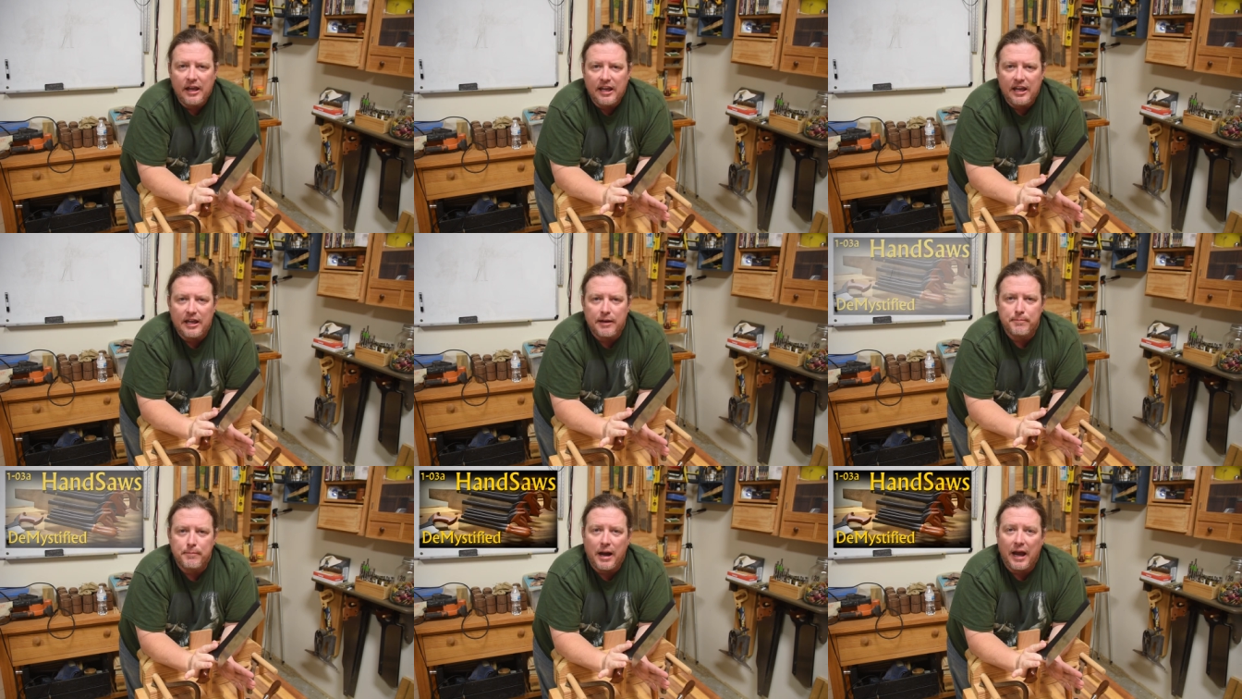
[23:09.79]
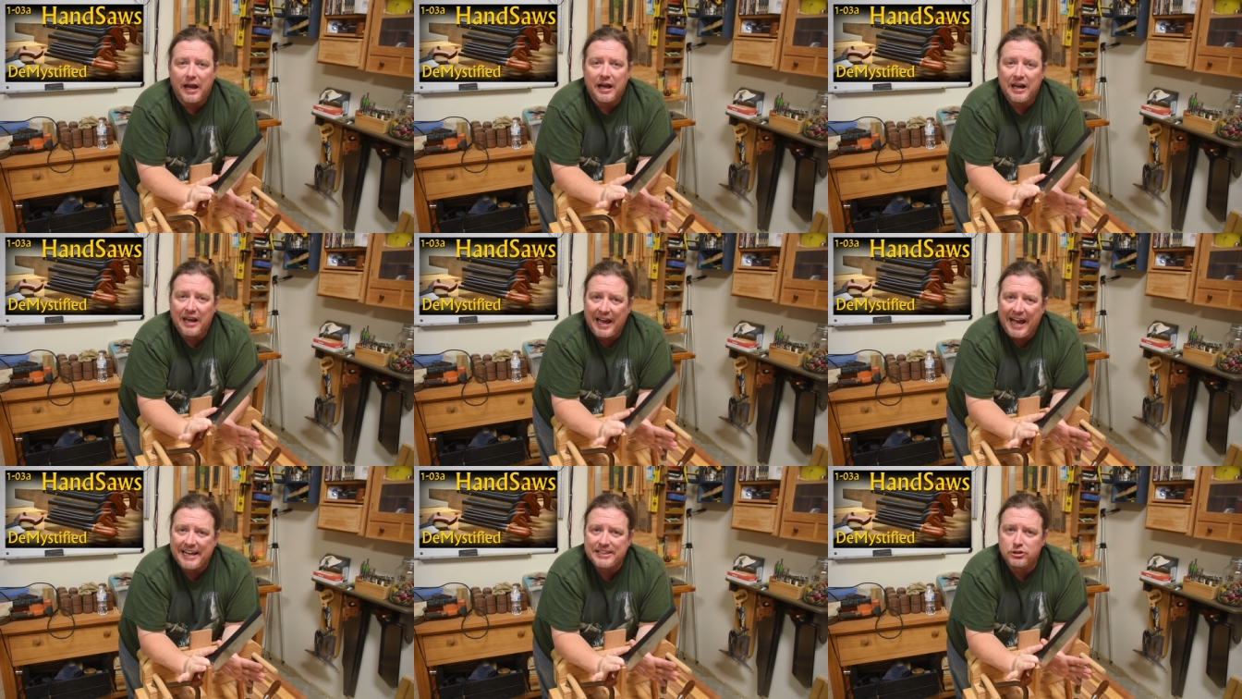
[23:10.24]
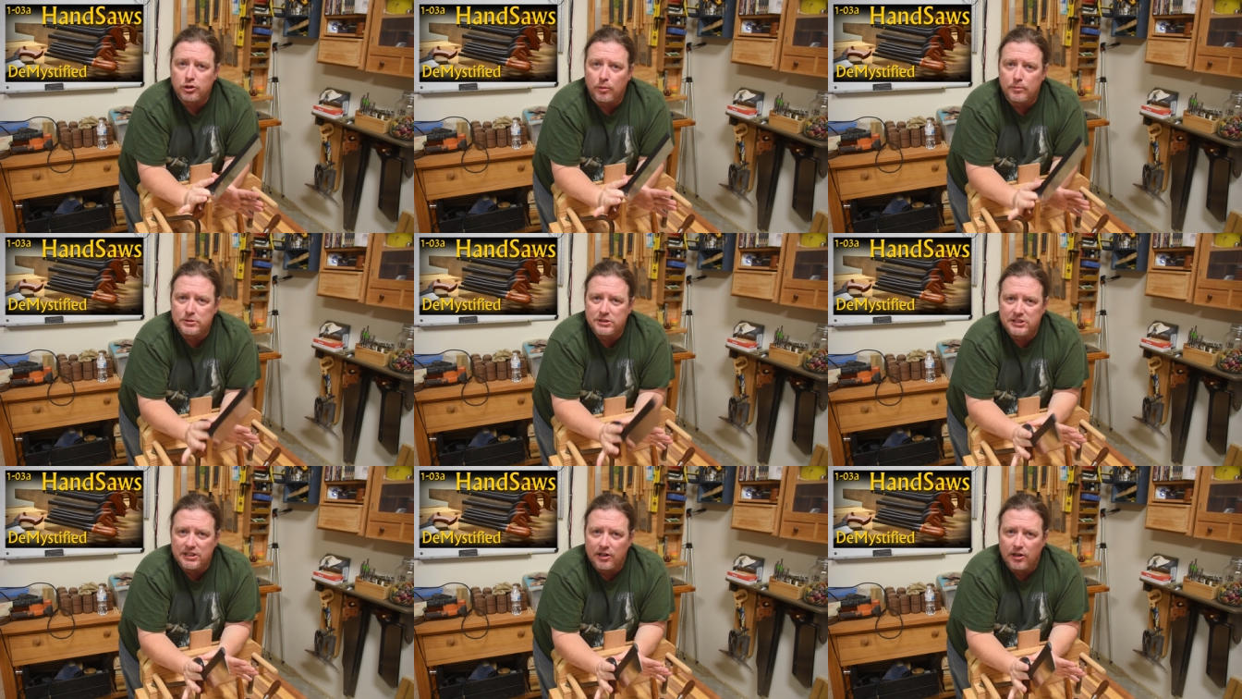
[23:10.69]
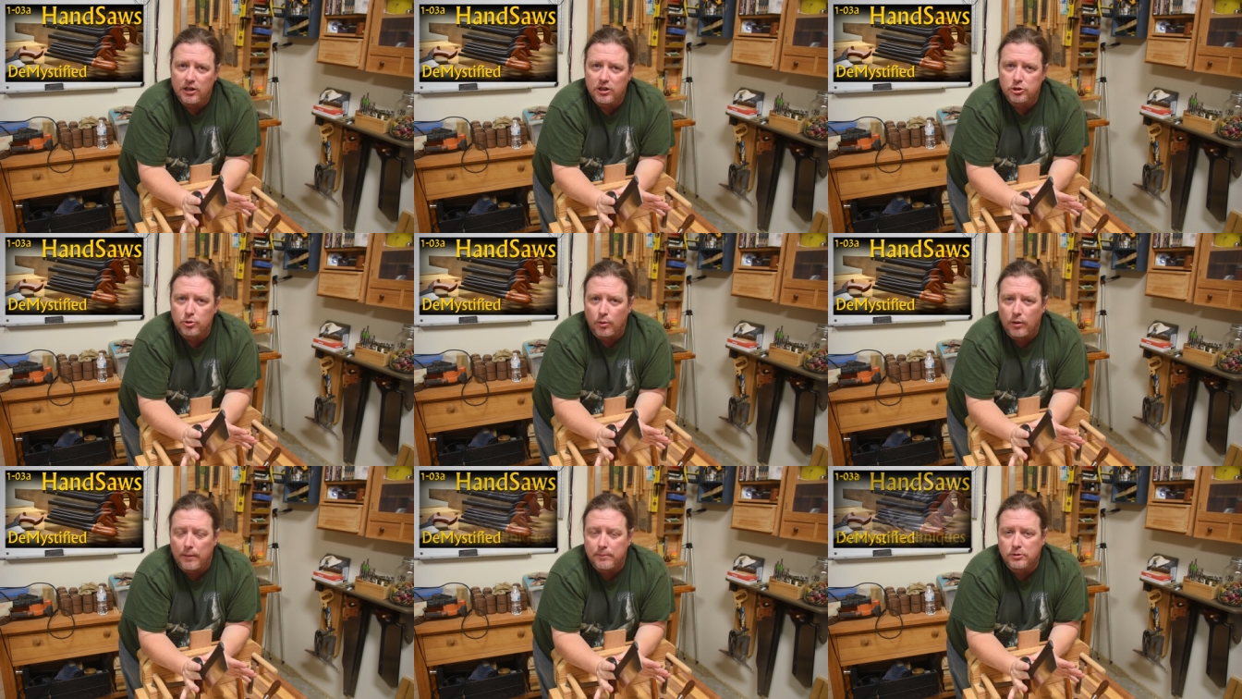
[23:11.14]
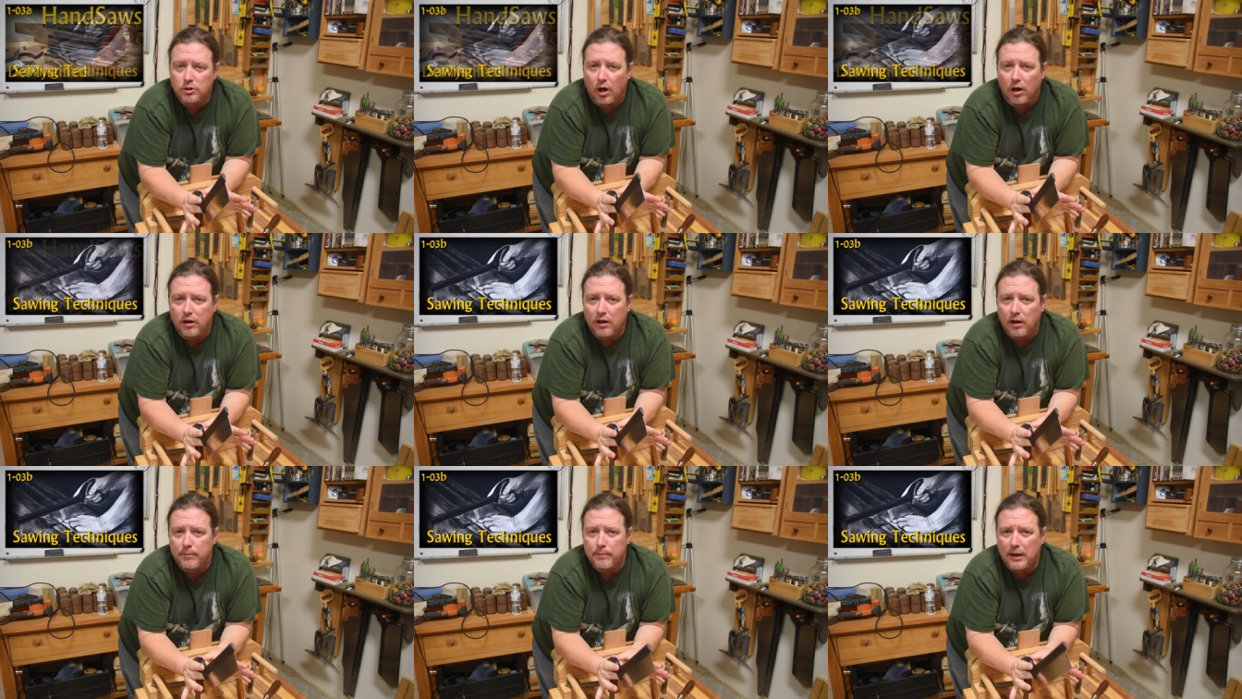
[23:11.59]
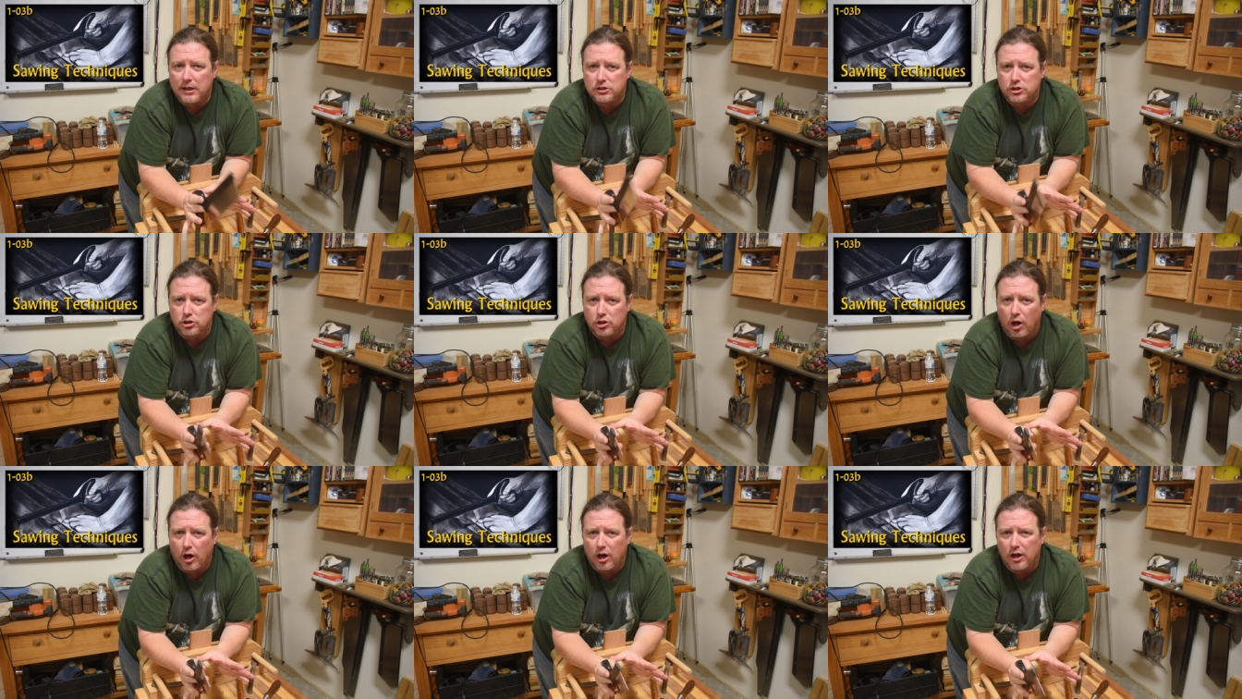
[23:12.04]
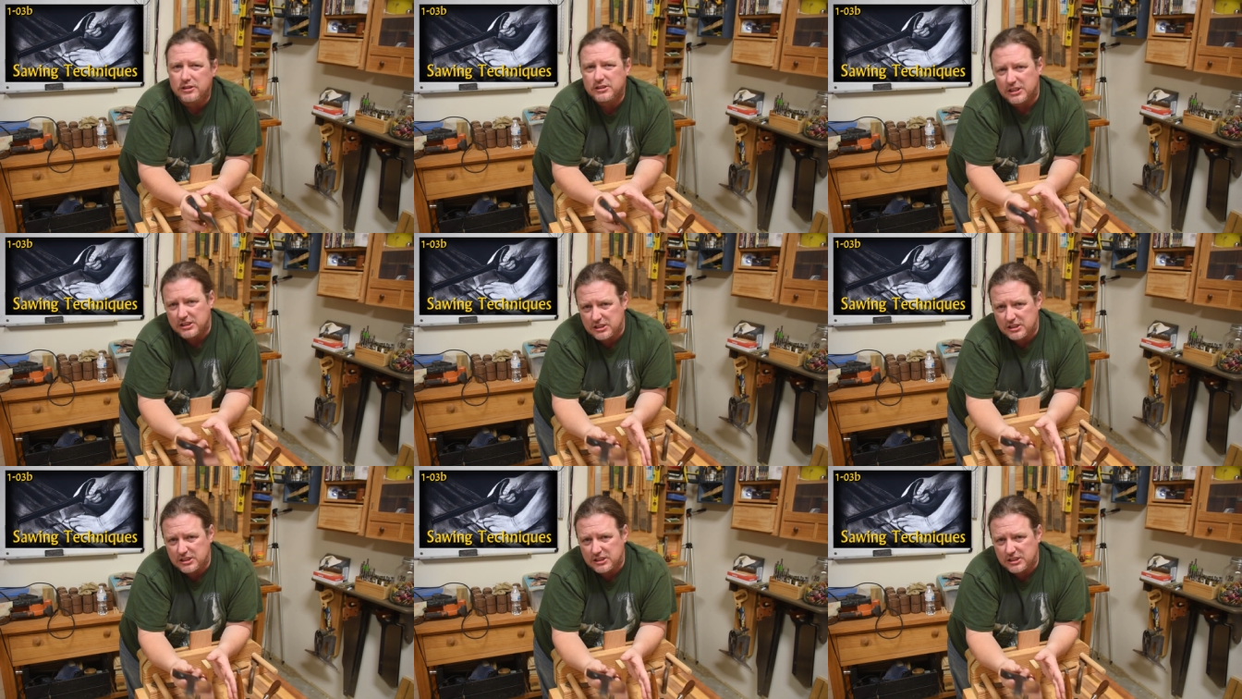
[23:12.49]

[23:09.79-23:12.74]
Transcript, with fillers: in my classroom series when I'm talking about saws.